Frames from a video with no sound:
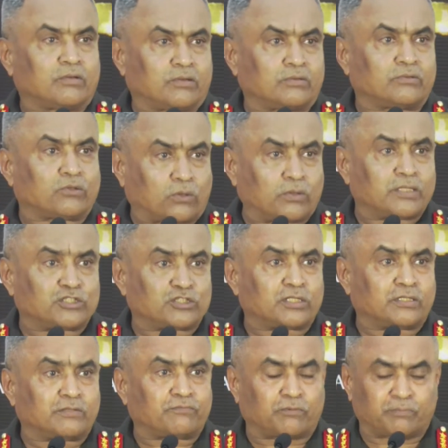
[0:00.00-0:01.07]
knowledge and
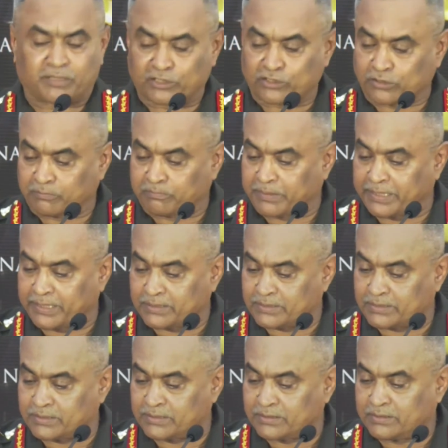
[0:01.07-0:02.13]
information
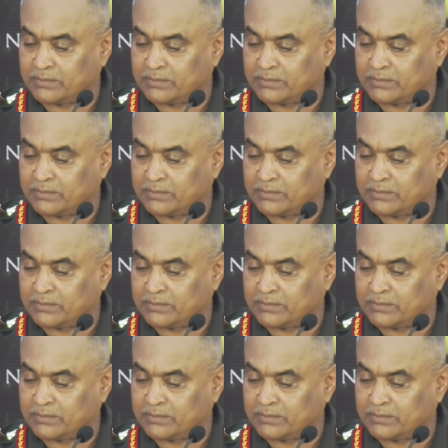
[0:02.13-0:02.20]
base,